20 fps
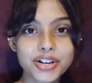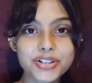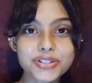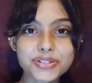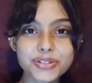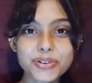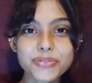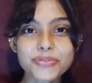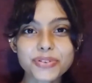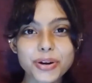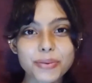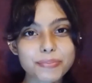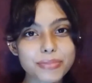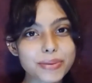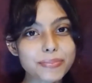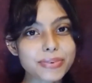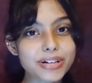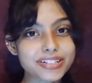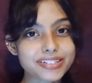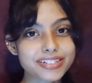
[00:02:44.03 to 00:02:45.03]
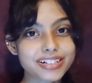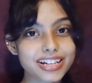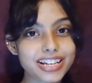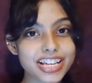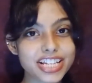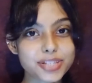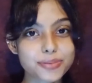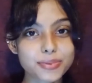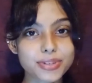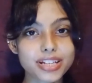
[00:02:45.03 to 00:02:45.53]
So from my personal
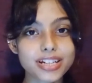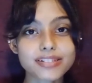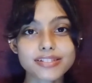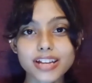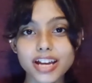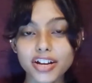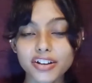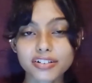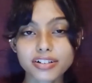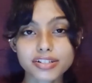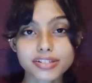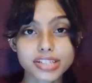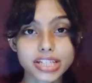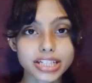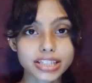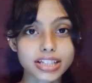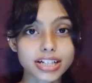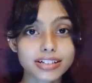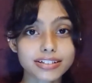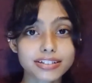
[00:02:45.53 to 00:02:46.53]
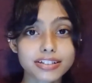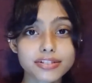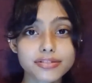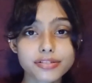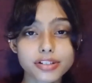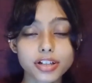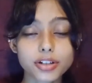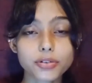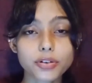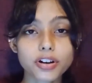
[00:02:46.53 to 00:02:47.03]
experience, I want to say that this
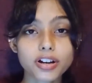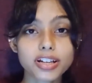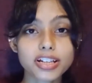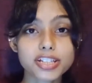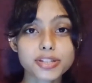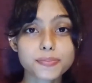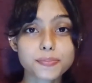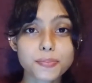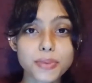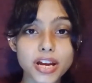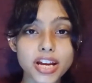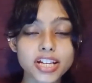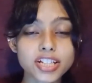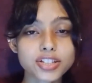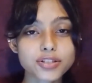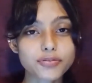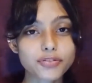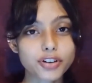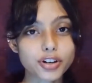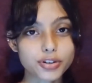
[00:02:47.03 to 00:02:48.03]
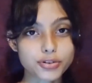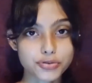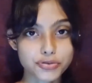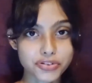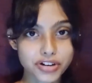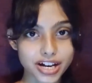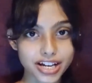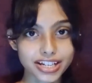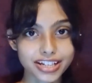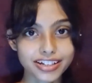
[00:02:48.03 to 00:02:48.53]
hair oil is best for
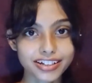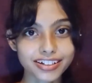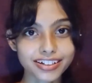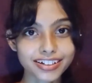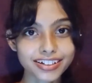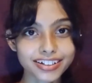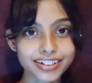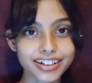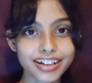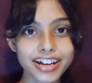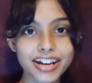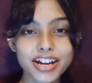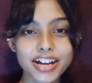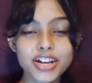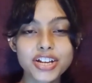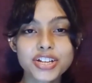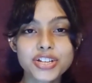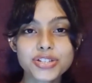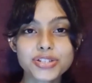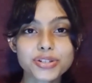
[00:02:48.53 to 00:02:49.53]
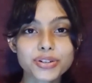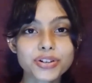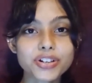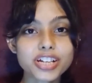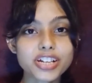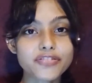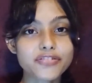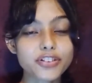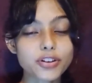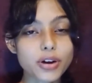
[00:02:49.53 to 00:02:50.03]
dry hair. So
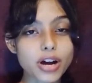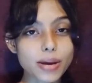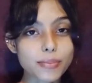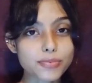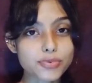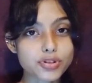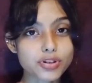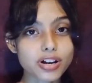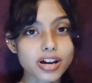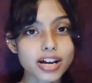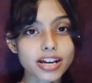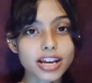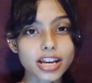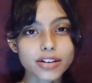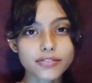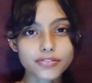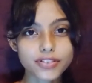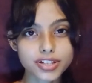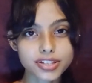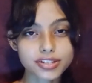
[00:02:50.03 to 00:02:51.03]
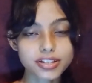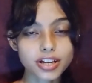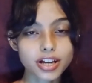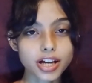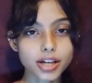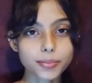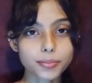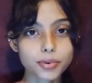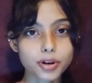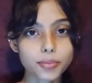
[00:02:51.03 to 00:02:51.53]
if you have dry and frizzy
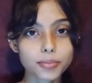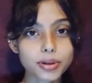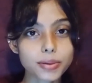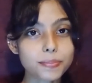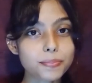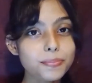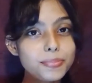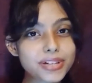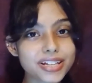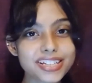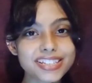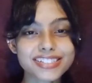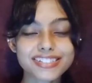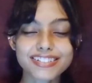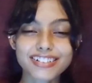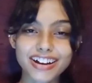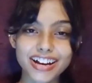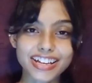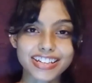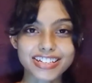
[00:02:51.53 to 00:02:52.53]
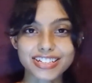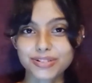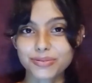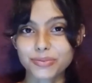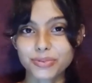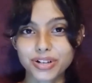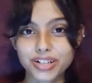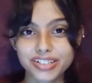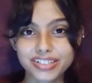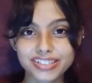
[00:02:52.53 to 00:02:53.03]
hair problem, please try it
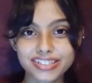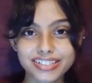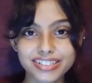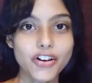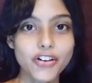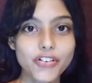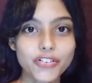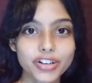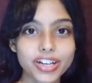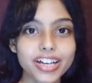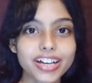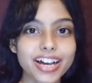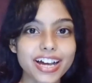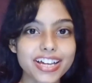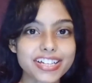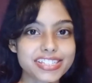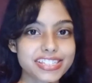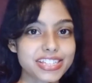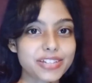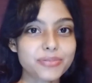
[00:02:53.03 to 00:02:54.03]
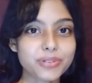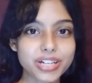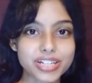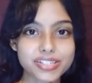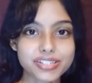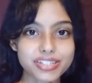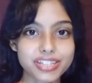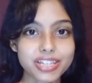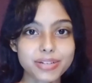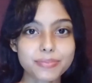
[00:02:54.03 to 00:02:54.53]
once. Okay guys, you can
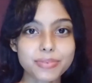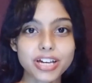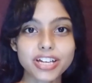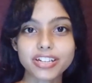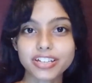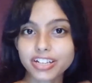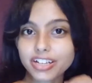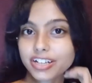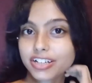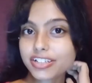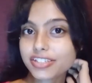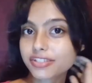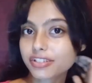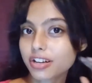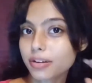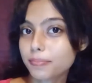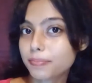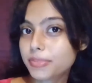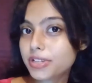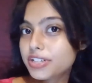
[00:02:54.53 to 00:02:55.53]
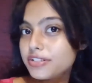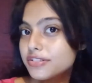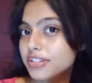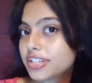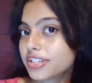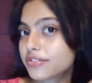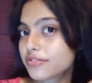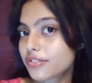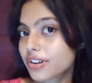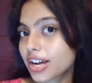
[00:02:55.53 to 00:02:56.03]
see my hair is
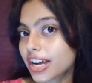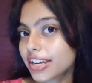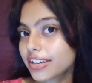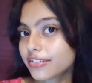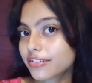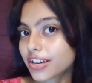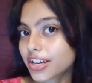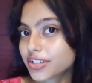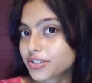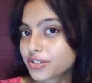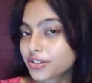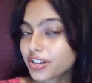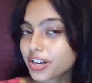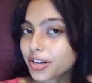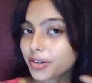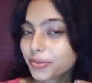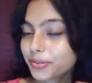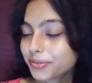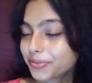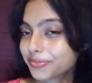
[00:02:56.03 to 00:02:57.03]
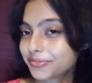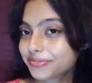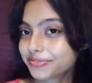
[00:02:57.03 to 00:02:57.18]
completely dry right now.